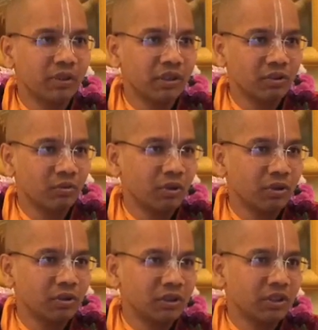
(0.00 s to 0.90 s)
That's
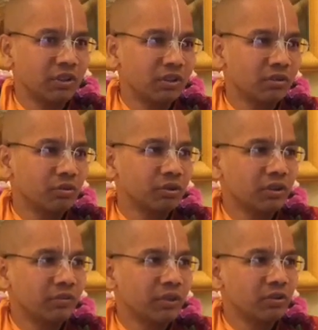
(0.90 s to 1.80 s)
what Sajjana
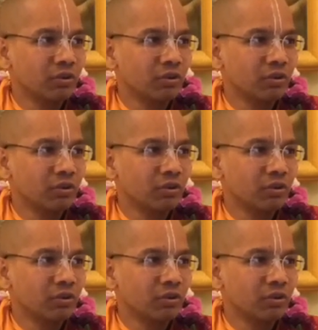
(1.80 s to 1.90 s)
Toshani means.